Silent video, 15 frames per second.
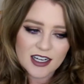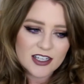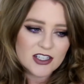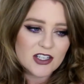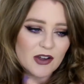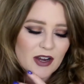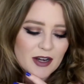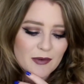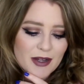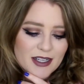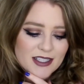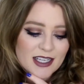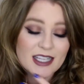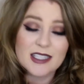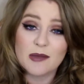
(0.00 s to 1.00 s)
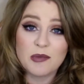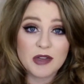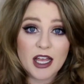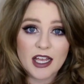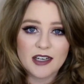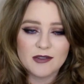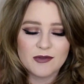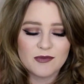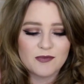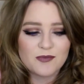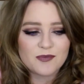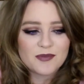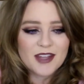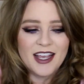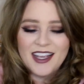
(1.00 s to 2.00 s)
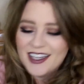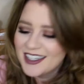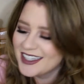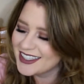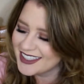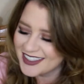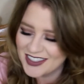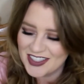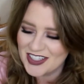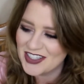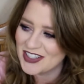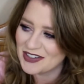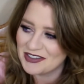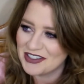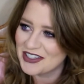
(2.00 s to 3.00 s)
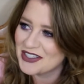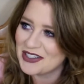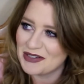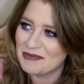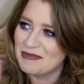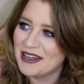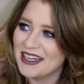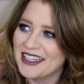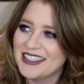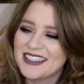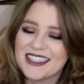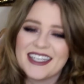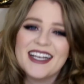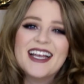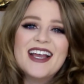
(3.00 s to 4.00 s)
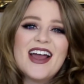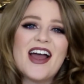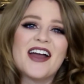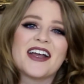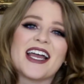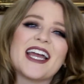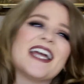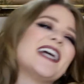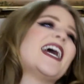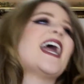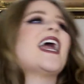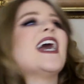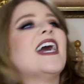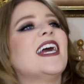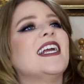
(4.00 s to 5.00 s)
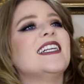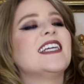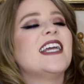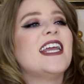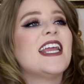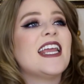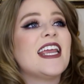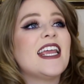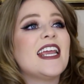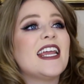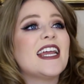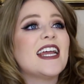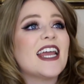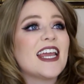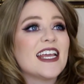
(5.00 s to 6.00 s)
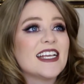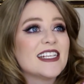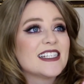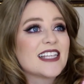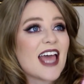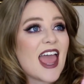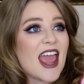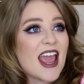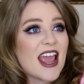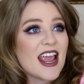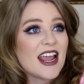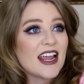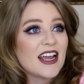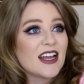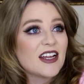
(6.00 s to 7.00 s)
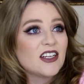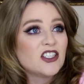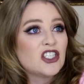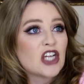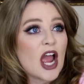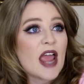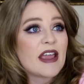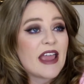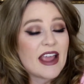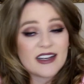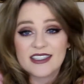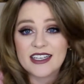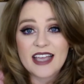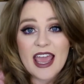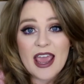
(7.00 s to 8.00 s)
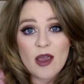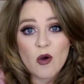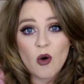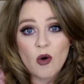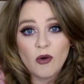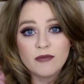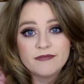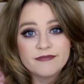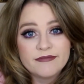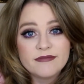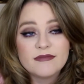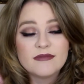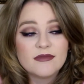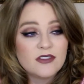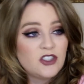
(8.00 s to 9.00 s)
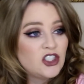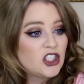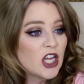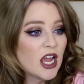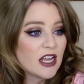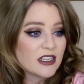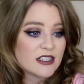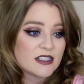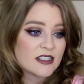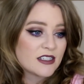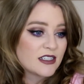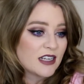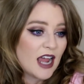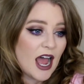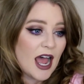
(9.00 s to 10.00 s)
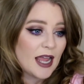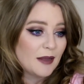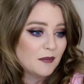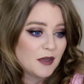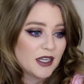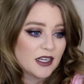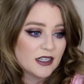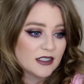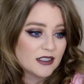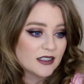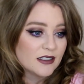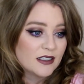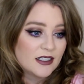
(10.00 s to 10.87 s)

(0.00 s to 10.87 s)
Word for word: So anyways, he's a blood. it's so stupid. okay, and he is a gigantic a-hole. Just, I mean,